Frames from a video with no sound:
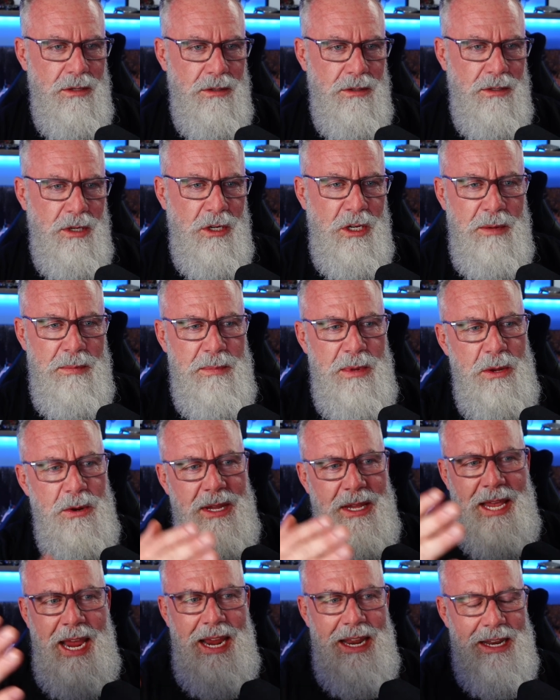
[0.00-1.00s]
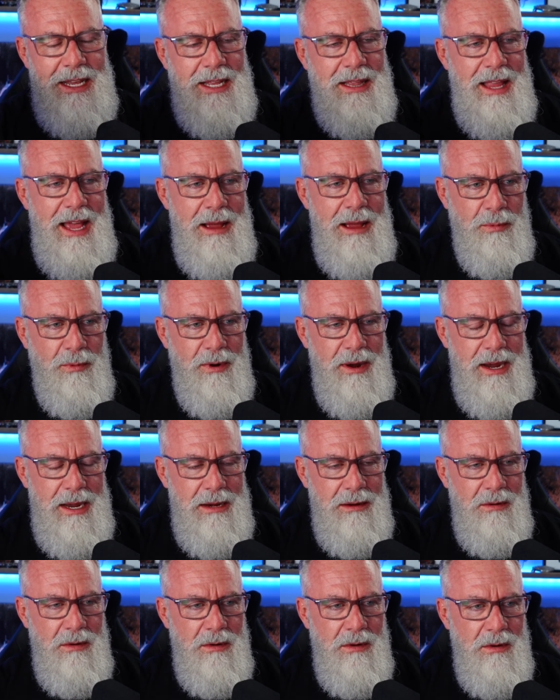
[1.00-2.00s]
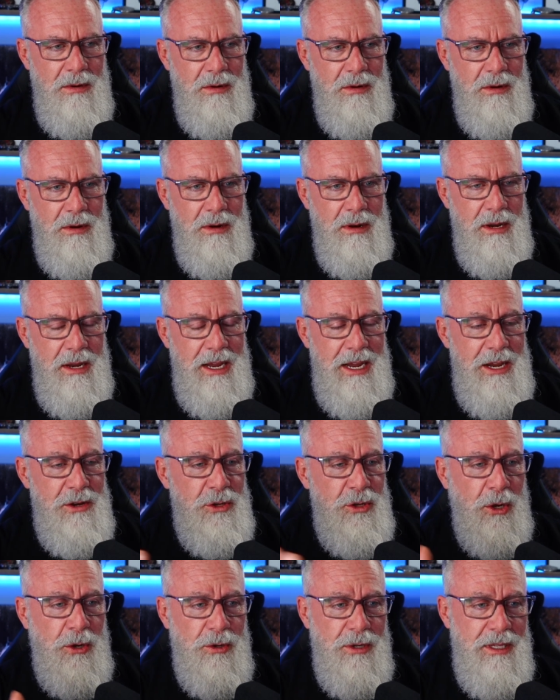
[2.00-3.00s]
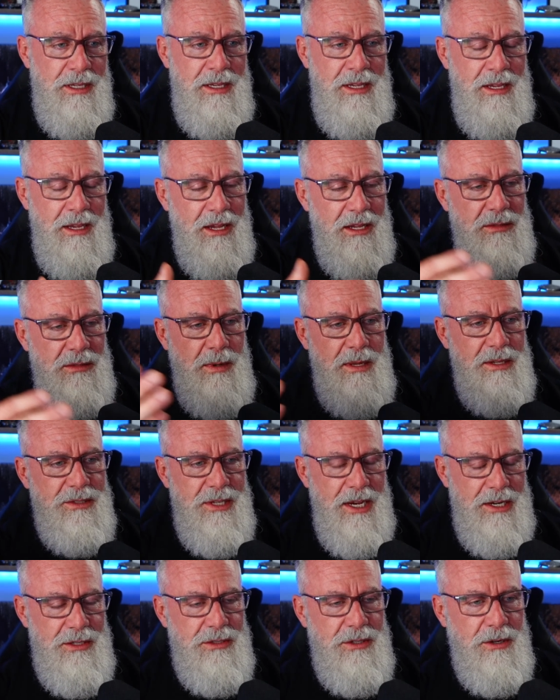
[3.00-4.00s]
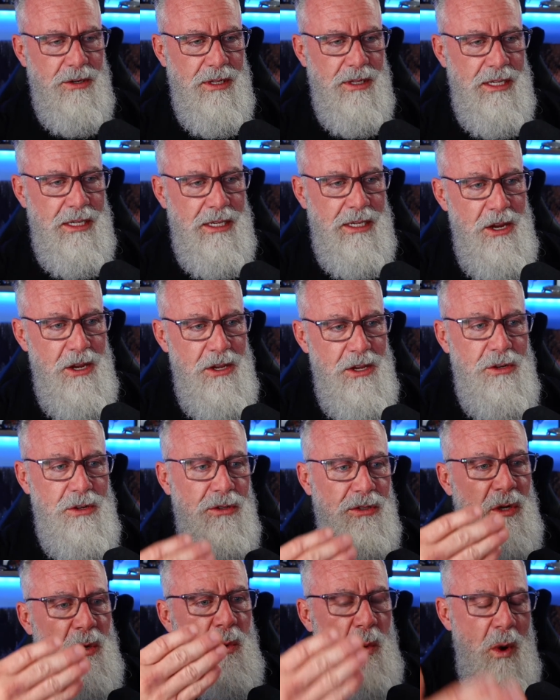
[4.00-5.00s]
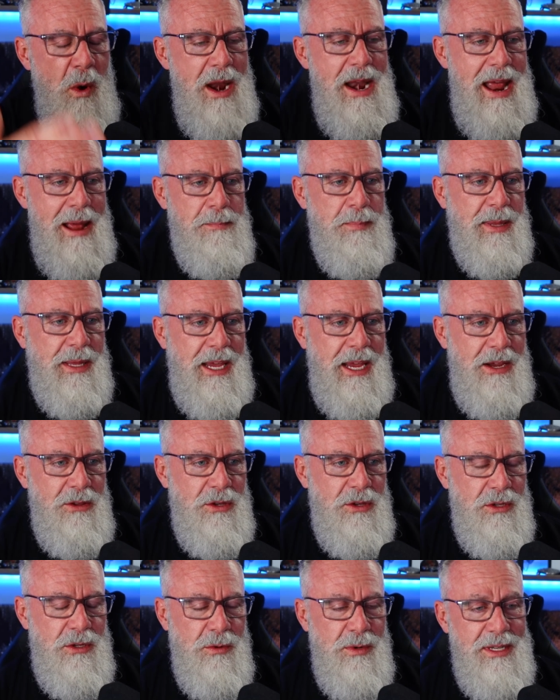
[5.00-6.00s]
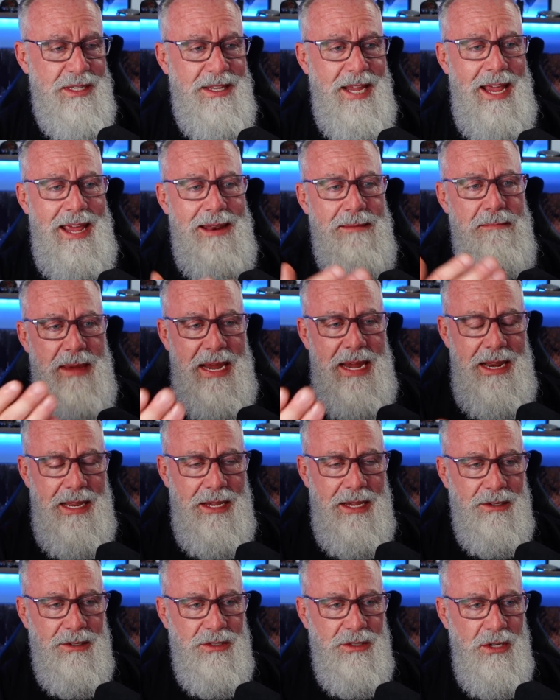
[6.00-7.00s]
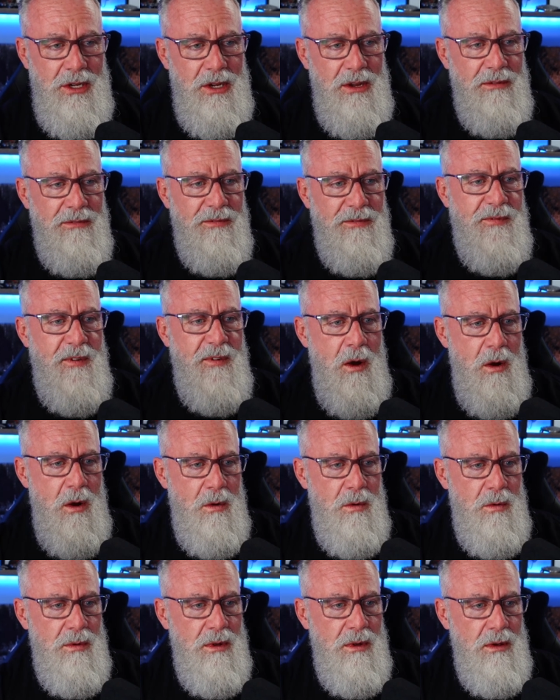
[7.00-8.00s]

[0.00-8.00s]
to communicate and collaborate internally as well as externally. You're using one application to attend meetings, phone,